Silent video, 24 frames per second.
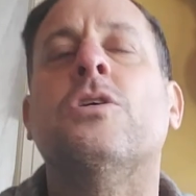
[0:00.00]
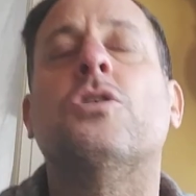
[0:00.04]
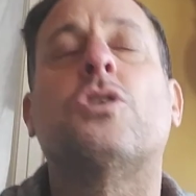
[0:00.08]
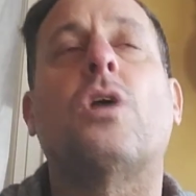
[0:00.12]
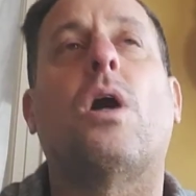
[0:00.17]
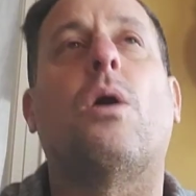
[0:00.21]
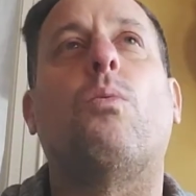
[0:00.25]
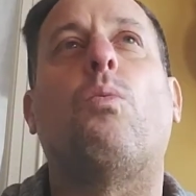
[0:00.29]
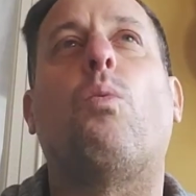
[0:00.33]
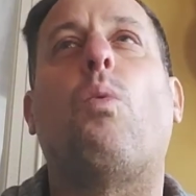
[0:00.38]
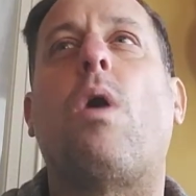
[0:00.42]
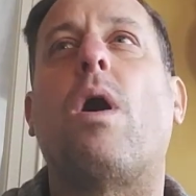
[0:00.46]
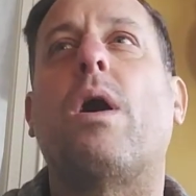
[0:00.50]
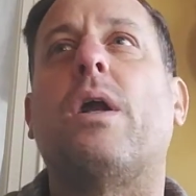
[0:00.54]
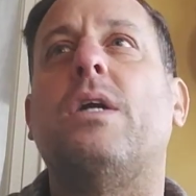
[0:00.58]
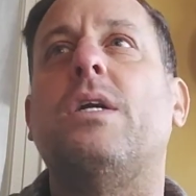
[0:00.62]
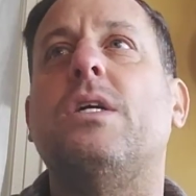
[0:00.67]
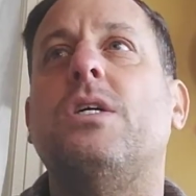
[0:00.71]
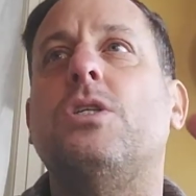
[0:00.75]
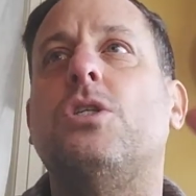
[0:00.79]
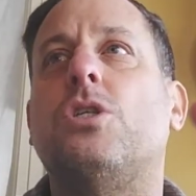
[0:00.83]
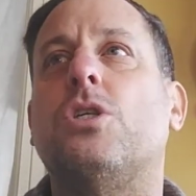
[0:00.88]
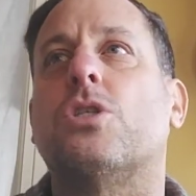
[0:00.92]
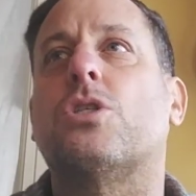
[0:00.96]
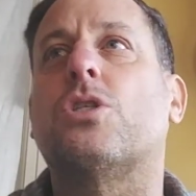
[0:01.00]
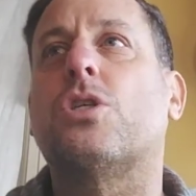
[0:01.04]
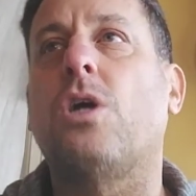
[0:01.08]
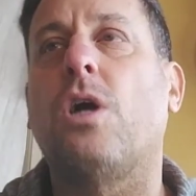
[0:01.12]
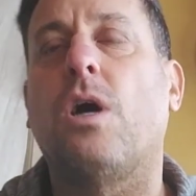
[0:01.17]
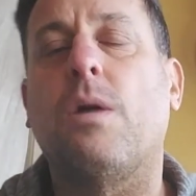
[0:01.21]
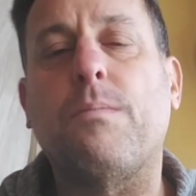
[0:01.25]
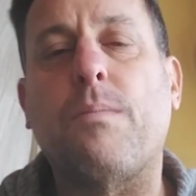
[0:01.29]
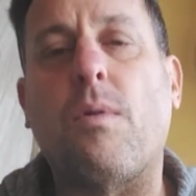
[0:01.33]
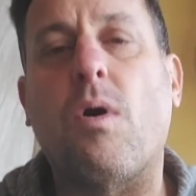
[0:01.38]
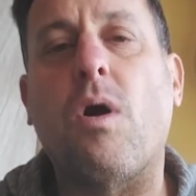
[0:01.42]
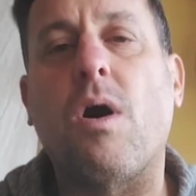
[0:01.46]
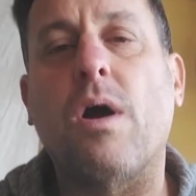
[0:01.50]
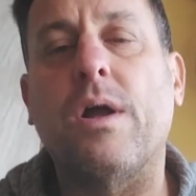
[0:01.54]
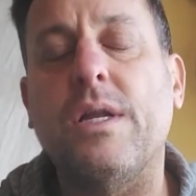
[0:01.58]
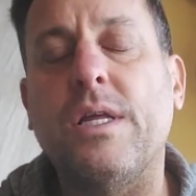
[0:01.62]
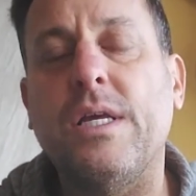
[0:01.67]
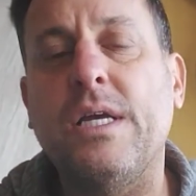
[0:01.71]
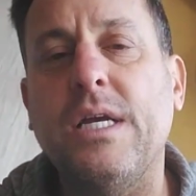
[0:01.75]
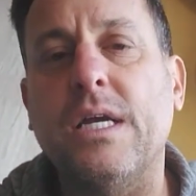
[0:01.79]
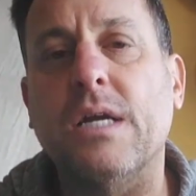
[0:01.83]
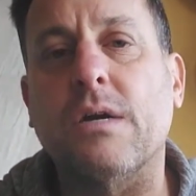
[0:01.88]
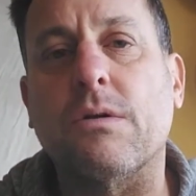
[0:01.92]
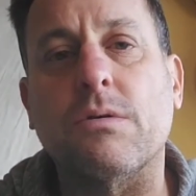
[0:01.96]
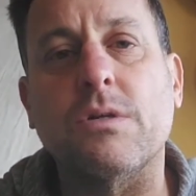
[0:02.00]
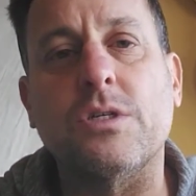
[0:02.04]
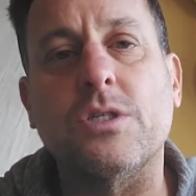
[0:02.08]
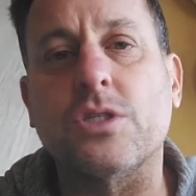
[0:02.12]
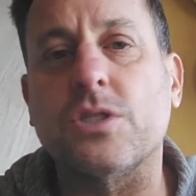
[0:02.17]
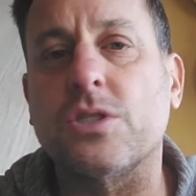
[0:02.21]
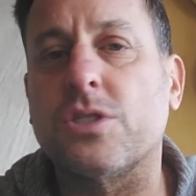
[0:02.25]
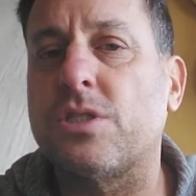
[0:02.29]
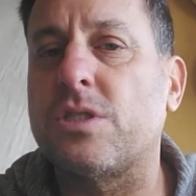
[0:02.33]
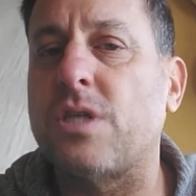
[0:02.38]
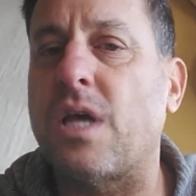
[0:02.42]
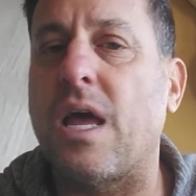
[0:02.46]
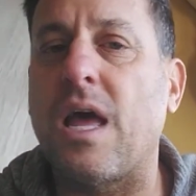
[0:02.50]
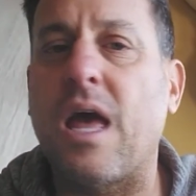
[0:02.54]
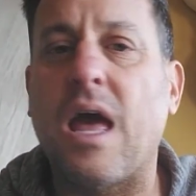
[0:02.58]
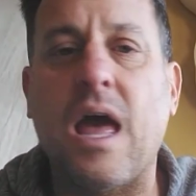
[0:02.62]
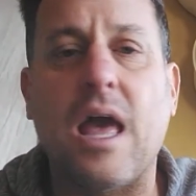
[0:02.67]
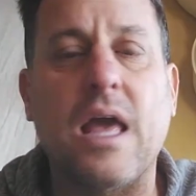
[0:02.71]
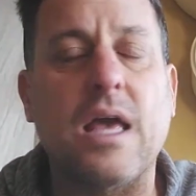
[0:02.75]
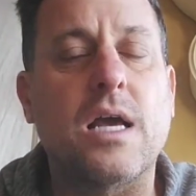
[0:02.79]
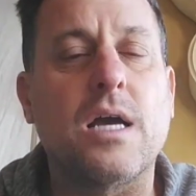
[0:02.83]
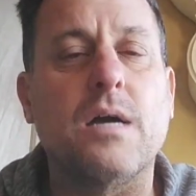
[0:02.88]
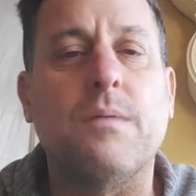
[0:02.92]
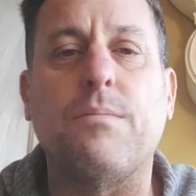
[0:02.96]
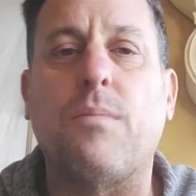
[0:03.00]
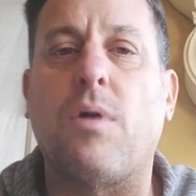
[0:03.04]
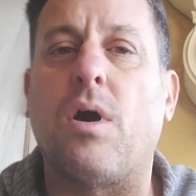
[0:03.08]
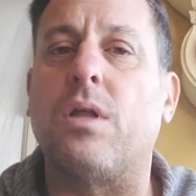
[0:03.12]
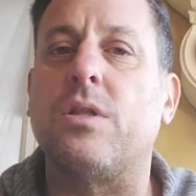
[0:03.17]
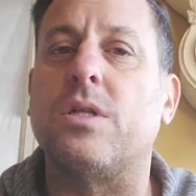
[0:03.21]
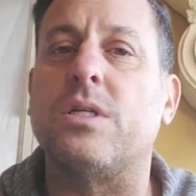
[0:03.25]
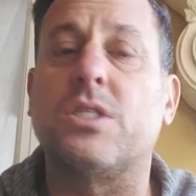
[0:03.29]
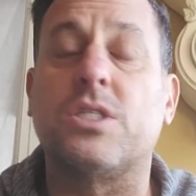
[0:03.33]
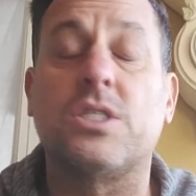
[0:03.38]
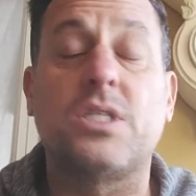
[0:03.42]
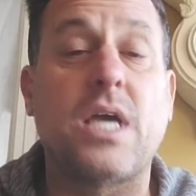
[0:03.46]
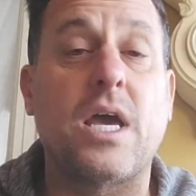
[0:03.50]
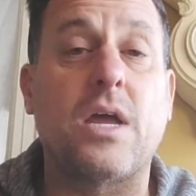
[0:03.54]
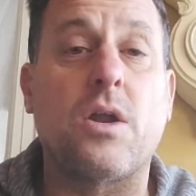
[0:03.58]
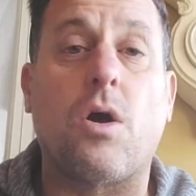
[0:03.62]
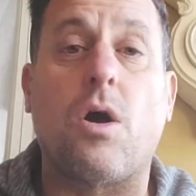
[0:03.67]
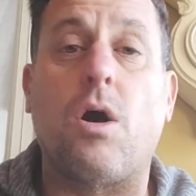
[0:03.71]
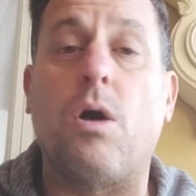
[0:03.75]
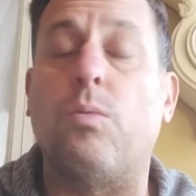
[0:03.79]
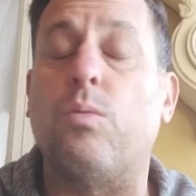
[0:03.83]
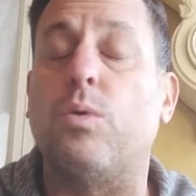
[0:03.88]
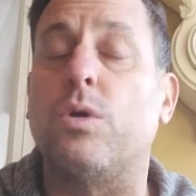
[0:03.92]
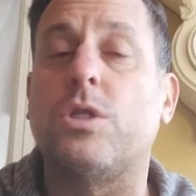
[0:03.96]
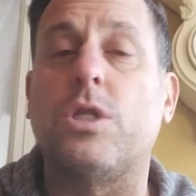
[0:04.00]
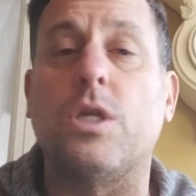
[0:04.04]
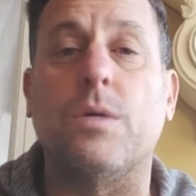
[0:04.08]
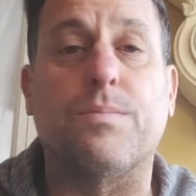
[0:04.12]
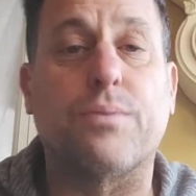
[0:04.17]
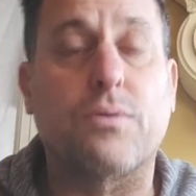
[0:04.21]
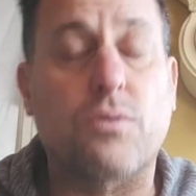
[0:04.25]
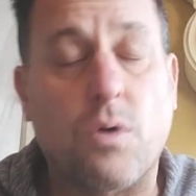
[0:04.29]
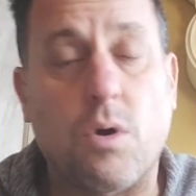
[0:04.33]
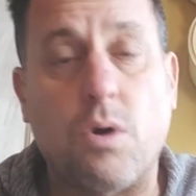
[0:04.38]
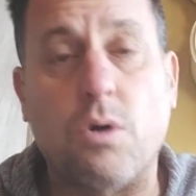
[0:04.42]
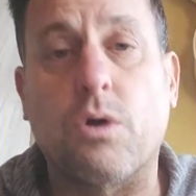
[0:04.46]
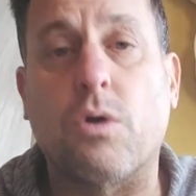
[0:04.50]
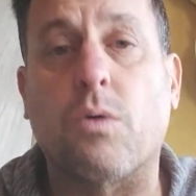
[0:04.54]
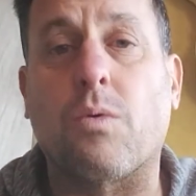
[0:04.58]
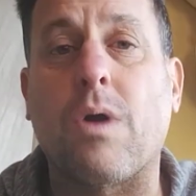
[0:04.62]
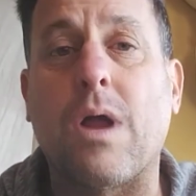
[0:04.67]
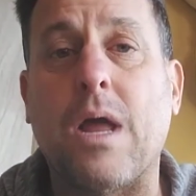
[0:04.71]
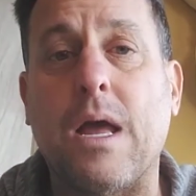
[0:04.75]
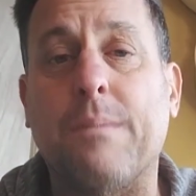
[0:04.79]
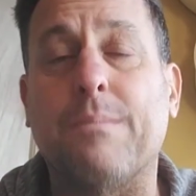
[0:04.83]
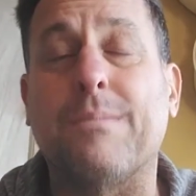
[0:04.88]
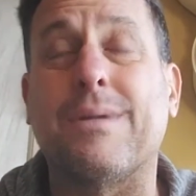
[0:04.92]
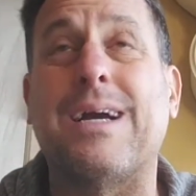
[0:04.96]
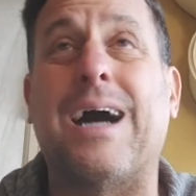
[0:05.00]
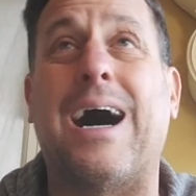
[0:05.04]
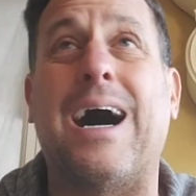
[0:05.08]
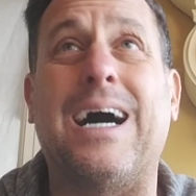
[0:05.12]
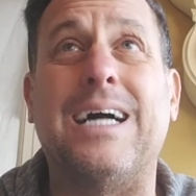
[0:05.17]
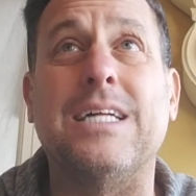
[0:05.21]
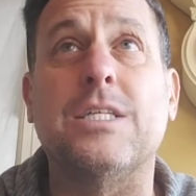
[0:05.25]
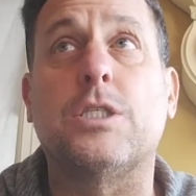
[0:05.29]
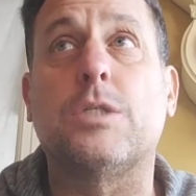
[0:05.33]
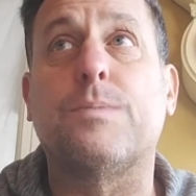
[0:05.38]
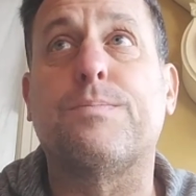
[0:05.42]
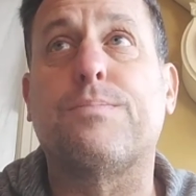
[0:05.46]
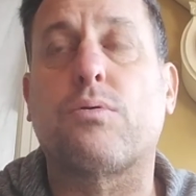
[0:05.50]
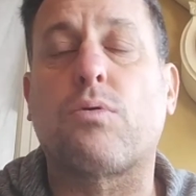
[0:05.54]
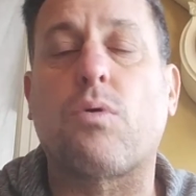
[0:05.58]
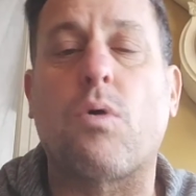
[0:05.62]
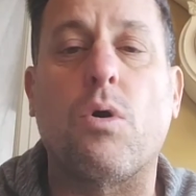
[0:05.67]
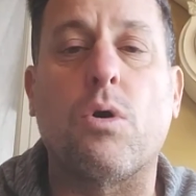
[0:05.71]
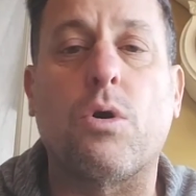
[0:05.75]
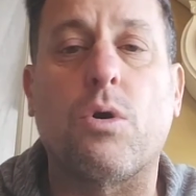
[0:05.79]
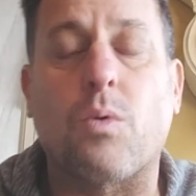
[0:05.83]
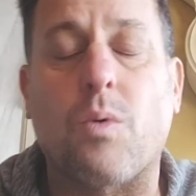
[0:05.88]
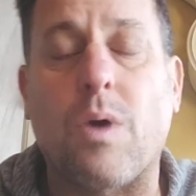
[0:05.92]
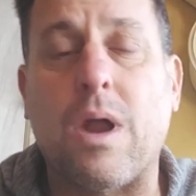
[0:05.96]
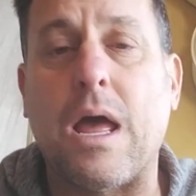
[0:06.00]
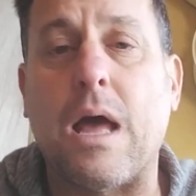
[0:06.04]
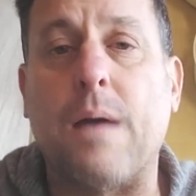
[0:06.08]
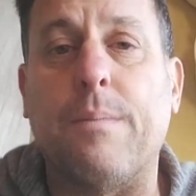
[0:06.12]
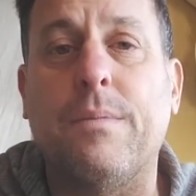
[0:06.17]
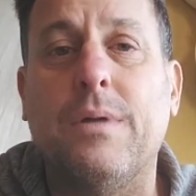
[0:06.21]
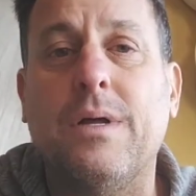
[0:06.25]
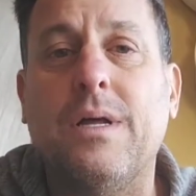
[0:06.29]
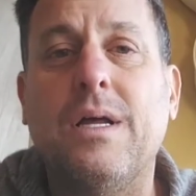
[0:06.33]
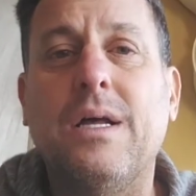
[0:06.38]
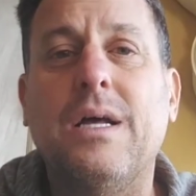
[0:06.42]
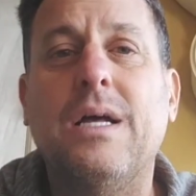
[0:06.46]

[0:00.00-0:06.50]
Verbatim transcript: So I wanted to just come on here and just say, hey, come on, let's get on with the program, God's program